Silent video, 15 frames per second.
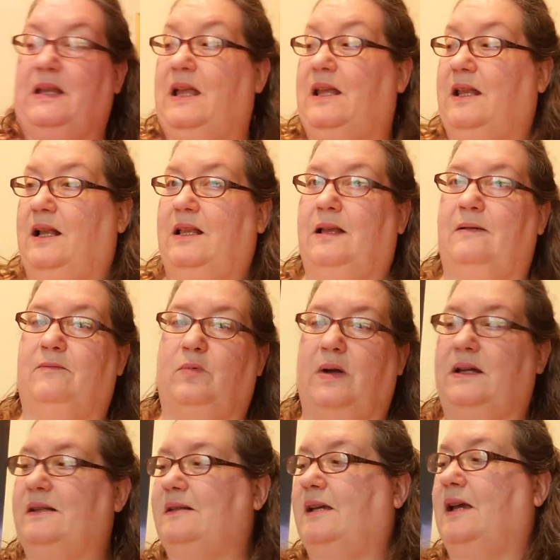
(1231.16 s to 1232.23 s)
And I love
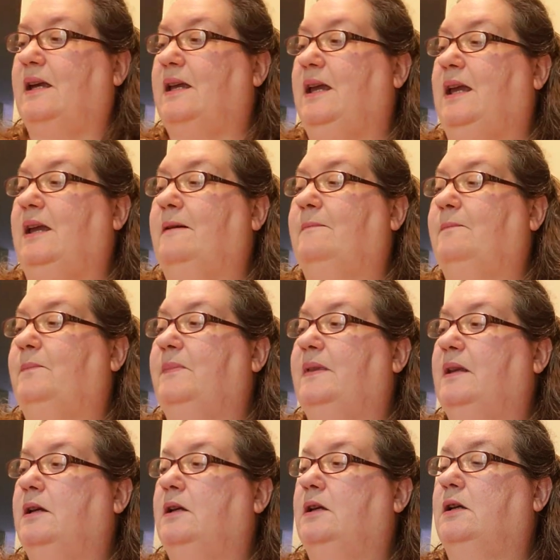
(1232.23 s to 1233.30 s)
Wysocki.
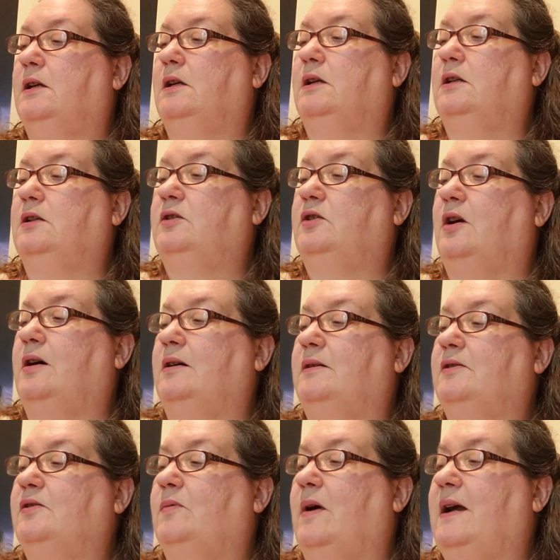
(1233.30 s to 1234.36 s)

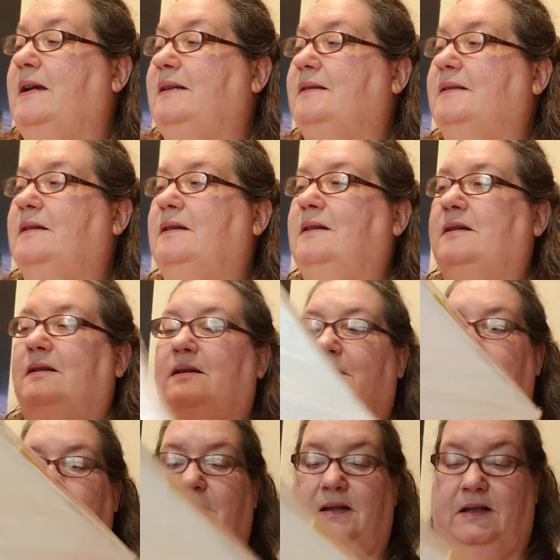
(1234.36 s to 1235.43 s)
Charles Wysocki.
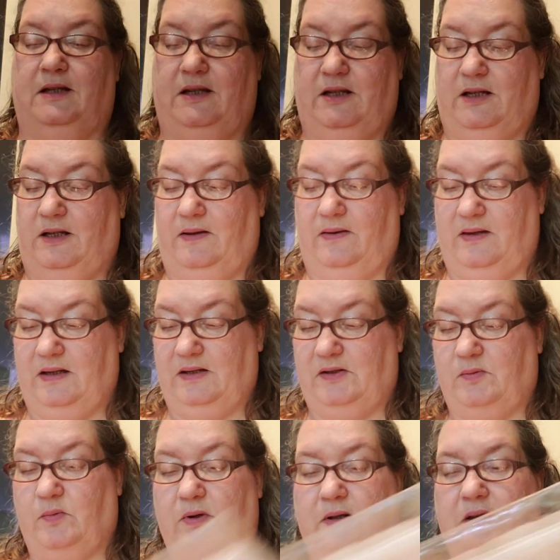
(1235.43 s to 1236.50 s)

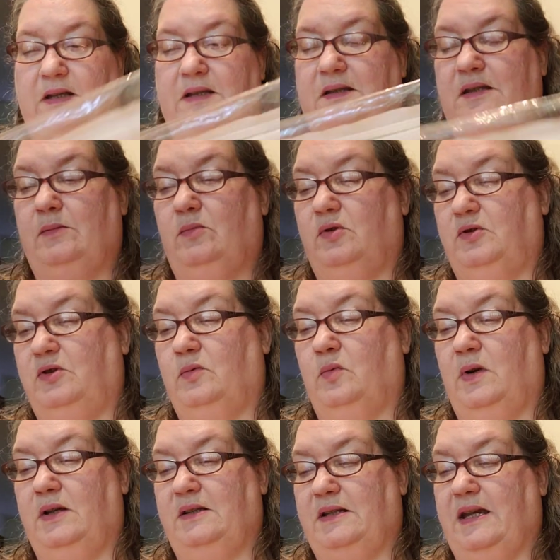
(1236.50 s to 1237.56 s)
This one is similar to
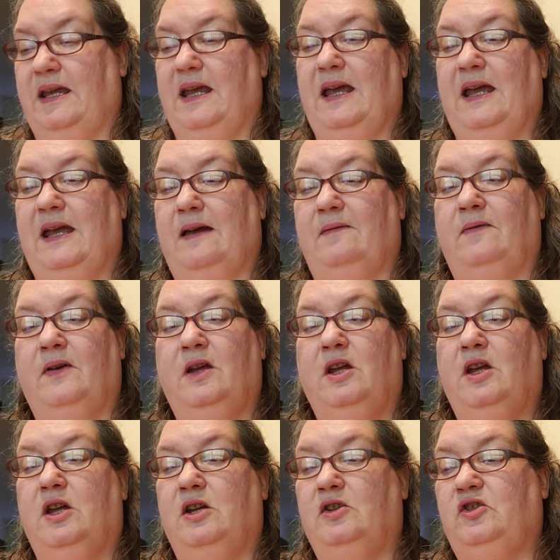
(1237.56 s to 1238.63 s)
ones I have,
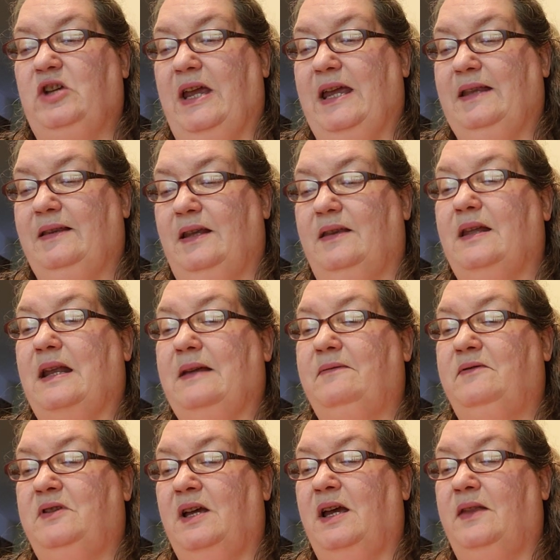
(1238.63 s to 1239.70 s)
Janlyn, that
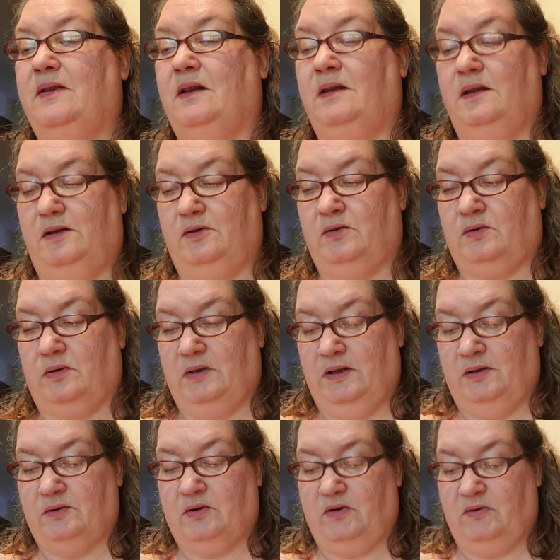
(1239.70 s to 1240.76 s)
I've done. The
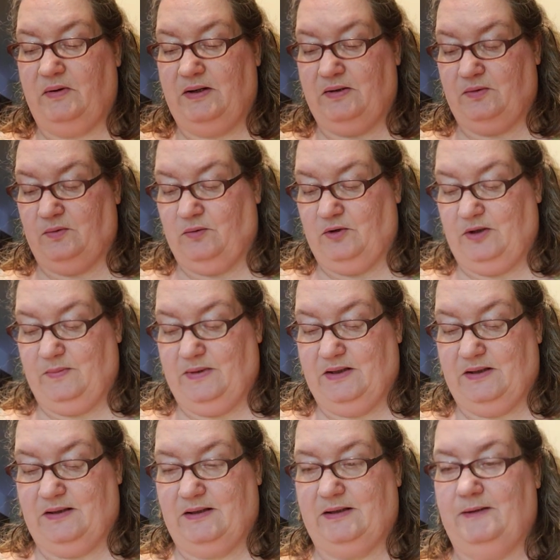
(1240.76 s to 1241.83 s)
little critter
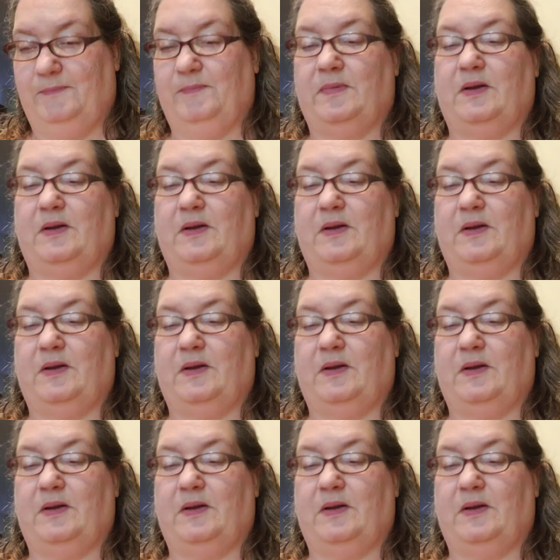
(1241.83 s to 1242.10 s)
ornaments.